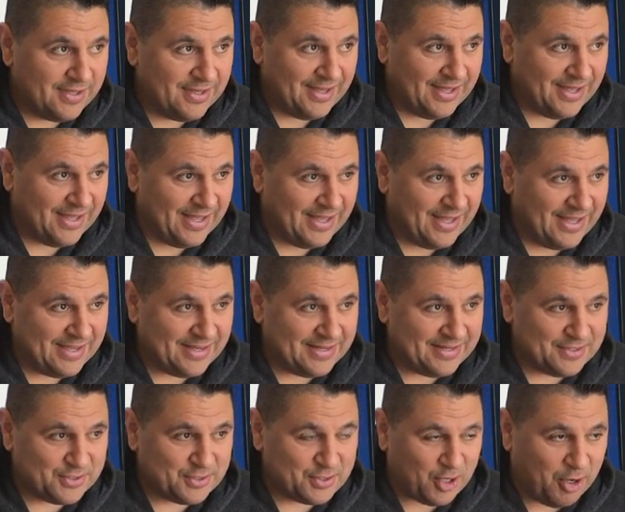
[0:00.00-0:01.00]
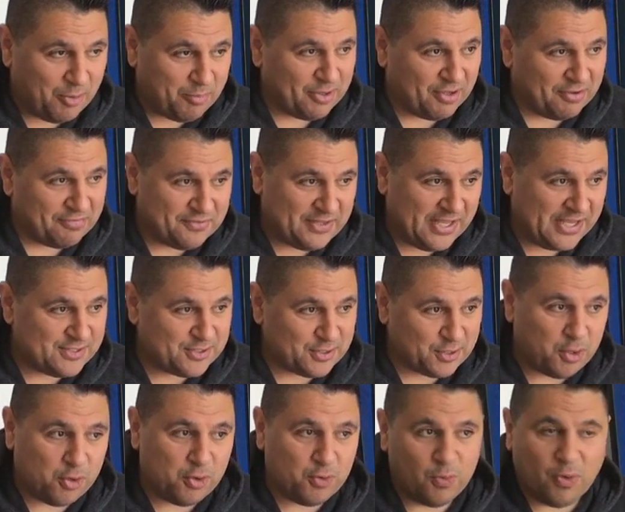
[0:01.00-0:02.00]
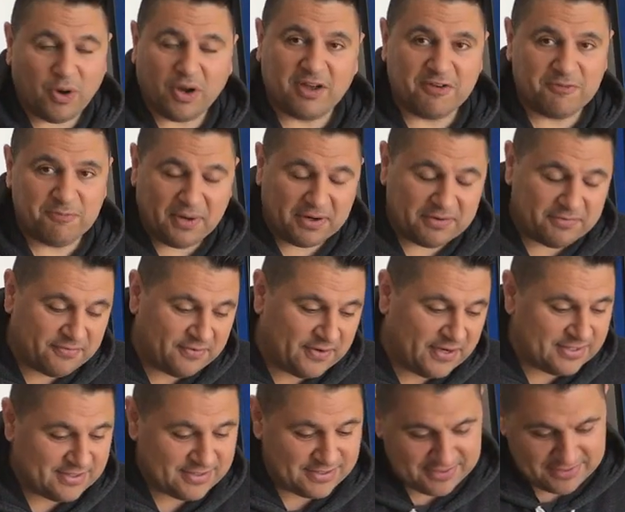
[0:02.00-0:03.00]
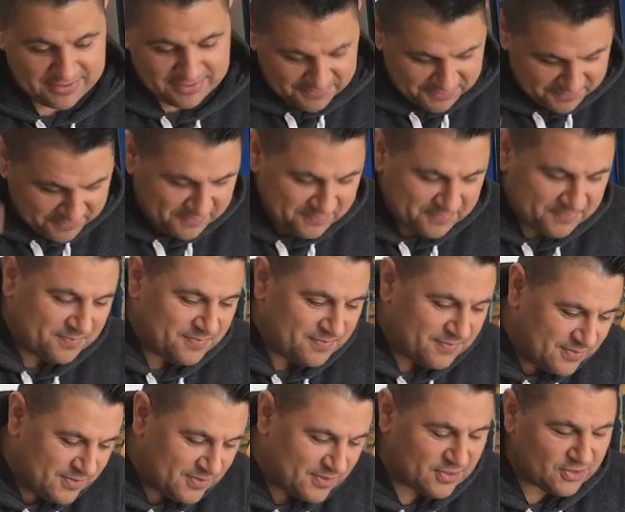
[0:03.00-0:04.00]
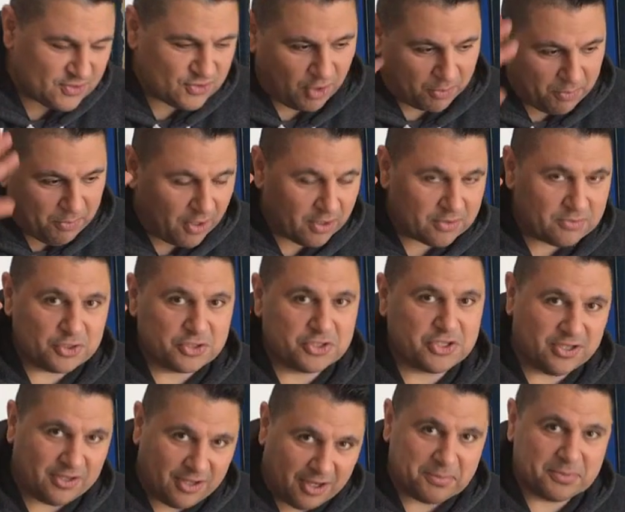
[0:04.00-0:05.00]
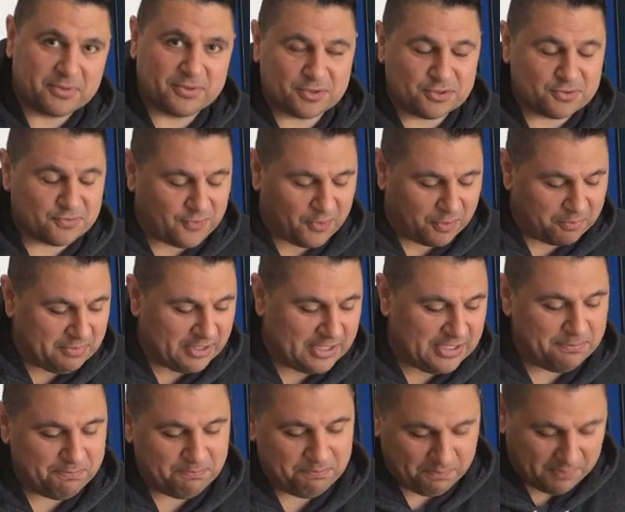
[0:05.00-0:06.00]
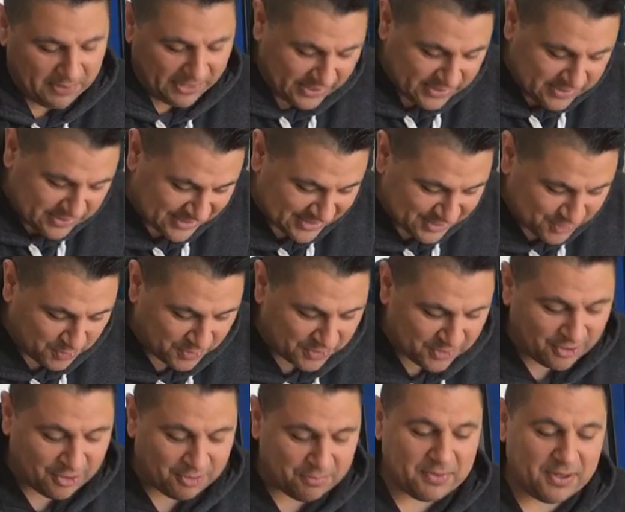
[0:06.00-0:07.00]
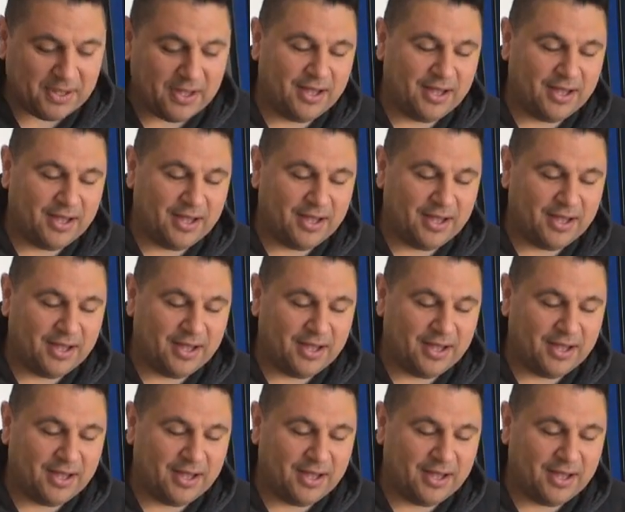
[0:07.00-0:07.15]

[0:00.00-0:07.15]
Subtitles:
And a couple of days ago, one of my friends, some 100 kilometers from me, picked this one up.